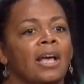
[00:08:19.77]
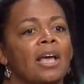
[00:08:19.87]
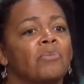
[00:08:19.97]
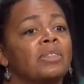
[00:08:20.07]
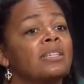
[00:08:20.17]

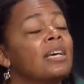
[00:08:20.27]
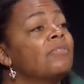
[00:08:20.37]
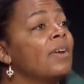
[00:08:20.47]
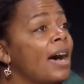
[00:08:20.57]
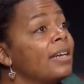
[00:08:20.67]
And with
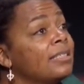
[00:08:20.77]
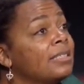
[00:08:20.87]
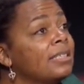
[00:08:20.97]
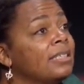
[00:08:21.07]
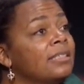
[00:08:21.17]
enough
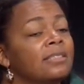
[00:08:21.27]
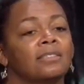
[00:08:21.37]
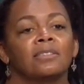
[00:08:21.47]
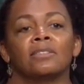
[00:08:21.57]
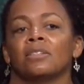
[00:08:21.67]
honesty,
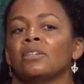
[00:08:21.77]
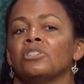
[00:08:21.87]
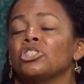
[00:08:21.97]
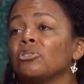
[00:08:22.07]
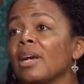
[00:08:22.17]

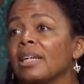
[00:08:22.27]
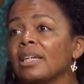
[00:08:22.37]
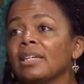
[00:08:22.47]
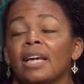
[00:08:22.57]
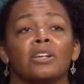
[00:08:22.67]

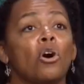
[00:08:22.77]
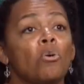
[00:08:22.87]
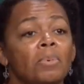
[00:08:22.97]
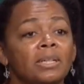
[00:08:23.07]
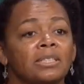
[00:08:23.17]
training, and
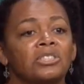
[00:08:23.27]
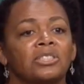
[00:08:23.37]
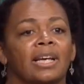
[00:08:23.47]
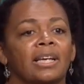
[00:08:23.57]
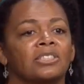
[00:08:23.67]
openness to
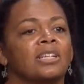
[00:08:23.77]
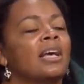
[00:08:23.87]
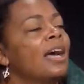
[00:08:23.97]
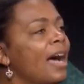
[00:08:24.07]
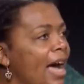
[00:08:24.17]
change,
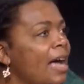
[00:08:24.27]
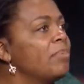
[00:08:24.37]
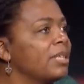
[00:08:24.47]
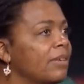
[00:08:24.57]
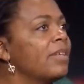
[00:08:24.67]
I
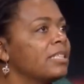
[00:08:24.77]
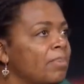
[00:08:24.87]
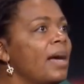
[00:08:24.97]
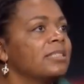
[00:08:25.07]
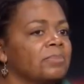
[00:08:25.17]
believe that's
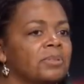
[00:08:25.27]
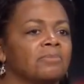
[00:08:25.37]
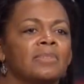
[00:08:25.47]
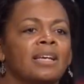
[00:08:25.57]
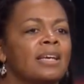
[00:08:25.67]

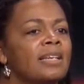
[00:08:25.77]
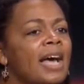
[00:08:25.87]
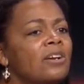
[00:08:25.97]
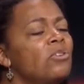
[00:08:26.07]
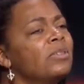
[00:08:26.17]
possible,
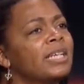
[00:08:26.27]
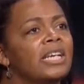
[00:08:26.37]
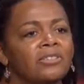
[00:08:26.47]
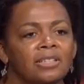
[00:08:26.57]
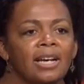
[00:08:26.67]
not only
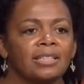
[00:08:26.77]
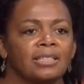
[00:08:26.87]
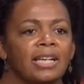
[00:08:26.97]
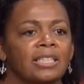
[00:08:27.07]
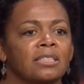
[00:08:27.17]
here in the United
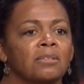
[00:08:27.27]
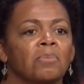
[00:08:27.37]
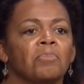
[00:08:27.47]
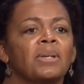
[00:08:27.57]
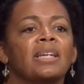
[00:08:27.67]
States,
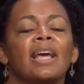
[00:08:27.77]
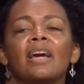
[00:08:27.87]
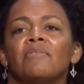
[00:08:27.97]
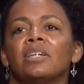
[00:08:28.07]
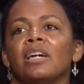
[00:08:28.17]
but in
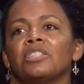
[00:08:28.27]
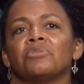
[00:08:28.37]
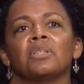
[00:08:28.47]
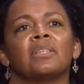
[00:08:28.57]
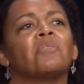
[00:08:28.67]
every
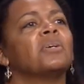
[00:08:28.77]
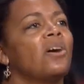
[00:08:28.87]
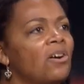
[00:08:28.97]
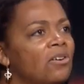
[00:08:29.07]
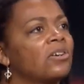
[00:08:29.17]
country that
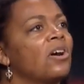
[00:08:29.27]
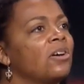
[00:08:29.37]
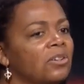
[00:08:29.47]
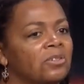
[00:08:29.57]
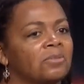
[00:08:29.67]
we all
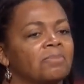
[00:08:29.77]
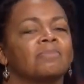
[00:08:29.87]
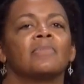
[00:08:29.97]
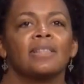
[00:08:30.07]
call home.